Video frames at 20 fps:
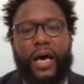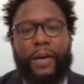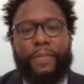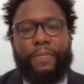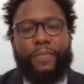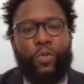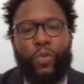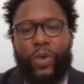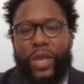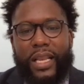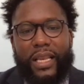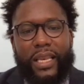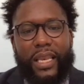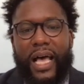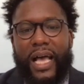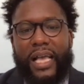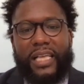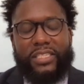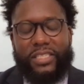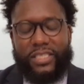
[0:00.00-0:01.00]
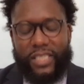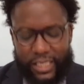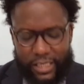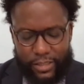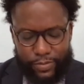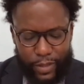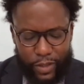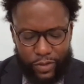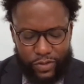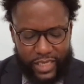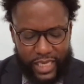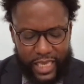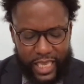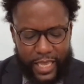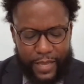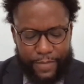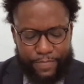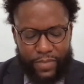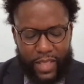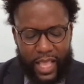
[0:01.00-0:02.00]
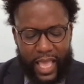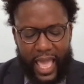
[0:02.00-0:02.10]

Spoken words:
We launched this museum